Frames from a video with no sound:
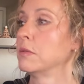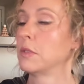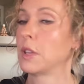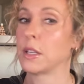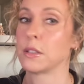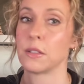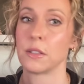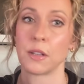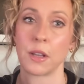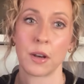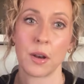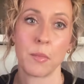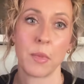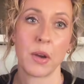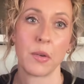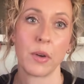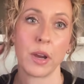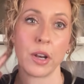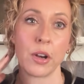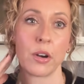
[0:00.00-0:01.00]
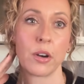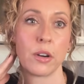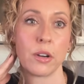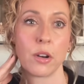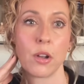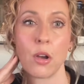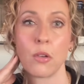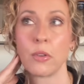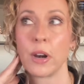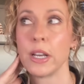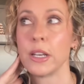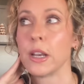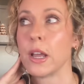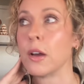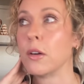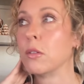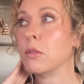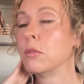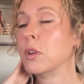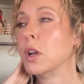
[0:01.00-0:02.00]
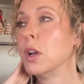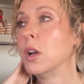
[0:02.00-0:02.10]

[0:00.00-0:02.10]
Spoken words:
That's not on my radar at all right now.